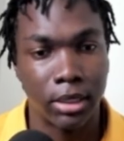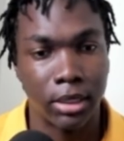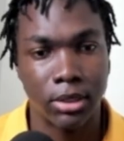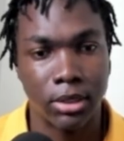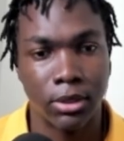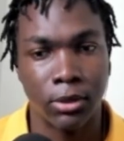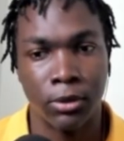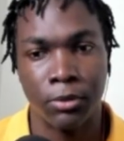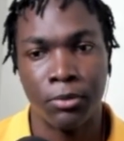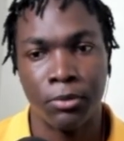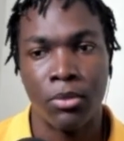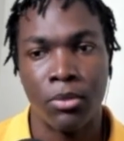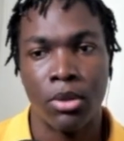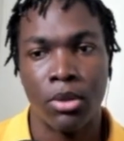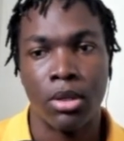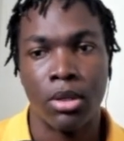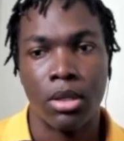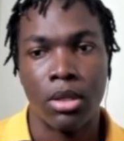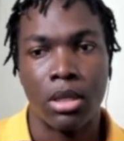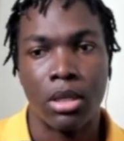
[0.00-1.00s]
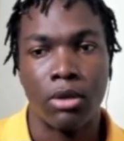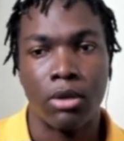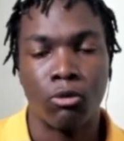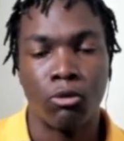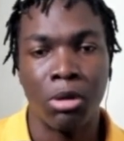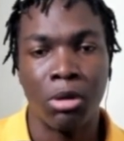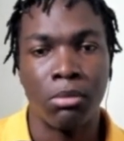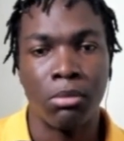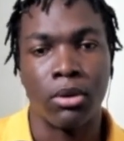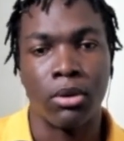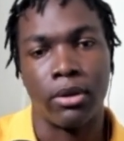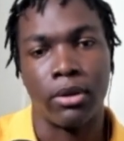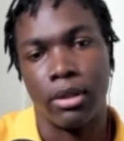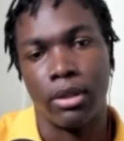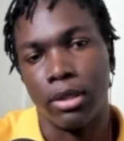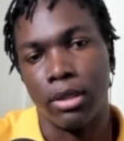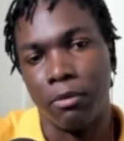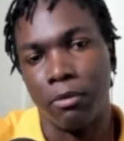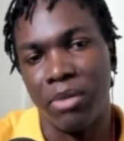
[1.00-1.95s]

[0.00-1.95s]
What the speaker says: So remember the